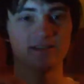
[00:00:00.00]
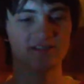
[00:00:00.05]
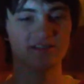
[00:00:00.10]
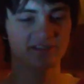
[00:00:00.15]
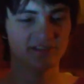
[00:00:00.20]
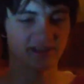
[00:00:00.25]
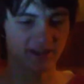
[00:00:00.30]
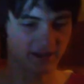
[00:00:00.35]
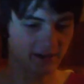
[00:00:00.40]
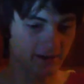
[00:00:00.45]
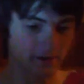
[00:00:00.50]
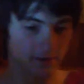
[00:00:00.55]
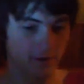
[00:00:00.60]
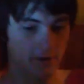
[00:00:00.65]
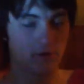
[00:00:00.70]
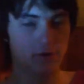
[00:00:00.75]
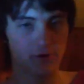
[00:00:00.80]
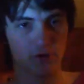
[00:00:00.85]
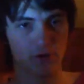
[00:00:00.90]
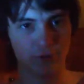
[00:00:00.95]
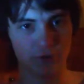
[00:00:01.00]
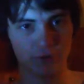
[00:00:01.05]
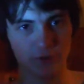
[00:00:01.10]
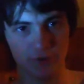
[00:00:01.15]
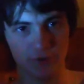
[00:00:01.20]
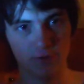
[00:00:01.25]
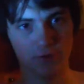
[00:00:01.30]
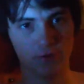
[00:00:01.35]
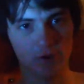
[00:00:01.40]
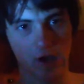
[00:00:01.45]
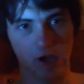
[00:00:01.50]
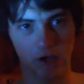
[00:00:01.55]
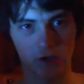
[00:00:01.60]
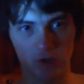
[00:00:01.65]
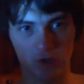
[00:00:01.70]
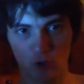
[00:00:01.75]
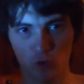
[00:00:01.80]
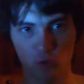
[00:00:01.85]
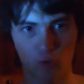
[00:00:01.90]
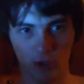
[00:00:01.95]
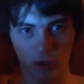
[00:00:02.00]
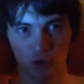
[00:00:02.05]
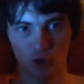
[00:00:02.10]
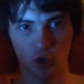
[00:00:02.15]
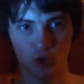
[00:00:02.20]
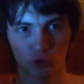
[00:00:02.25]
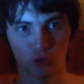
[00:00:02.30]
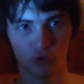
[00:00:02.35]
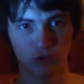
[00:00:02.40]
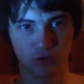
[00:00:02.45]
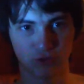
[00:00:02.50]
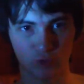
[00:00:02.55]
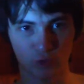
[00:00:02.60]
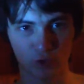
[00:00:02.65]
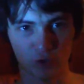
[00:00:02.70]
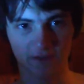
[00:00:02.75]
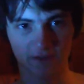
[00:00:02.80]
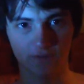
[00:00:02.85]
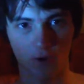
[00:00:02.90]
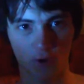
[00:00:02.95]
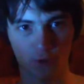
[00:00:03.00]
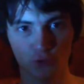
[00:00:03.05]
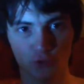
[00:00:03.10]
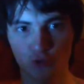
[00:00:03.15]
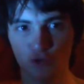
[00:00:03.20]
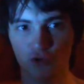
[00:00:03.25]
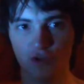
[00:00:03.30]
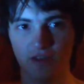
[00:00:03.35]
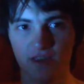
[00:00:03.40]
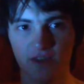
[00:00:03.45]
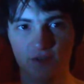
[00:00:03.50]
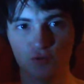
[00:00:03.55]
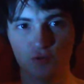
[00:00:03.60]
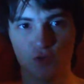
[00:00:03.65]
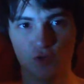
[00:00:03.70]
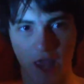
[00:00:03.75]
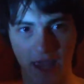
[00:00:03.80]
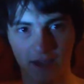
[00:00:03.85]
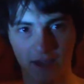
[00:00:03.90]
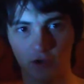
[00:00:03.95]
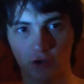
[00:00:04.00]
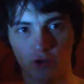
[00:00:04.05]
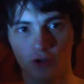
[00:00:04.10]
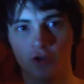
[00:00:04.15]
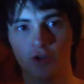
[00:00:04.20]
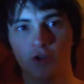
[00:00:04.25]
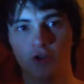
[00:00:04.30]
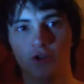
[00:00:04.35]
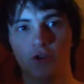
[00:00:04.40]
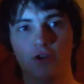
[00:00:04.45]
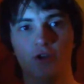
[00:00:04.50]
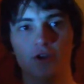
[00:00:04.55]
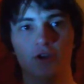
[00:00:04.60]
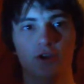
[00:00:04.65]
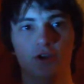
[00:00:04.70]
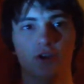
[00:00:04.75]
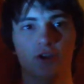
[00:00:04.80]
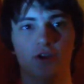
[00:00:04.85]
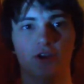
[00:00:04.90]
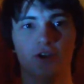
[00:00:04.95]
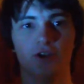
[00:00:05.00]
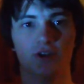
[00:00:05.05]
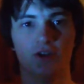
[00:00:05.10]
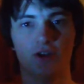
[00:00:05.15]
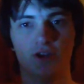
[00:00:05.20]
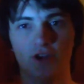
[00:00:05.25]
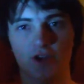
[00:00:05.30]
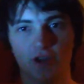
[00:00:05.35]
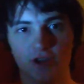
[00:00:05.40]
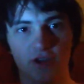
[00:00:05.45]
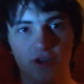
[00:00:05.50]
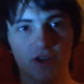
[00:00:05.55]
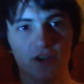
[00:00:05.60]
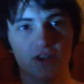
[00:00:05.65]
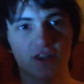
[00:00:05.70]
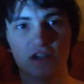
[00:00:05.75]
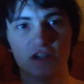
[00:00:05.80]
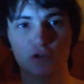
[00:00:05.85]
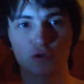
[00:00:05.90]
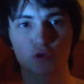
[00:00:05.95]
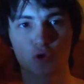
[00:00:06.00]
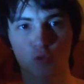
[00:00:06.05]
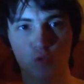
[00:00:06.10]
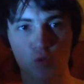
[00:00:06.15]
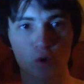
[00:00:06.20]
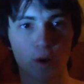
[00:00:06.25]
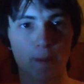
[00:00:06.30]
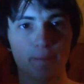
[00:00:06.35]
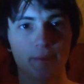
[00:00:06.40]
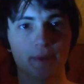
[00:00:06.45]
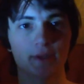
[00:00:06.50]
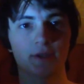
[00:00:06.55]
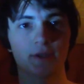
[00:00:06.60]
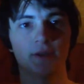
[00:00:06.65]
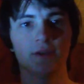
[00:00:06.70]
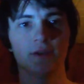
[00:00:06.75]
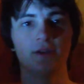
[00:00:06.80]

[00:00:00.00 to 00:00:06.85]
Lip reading: he's just like, I could have won turn three if I was using this deck. You little twerp.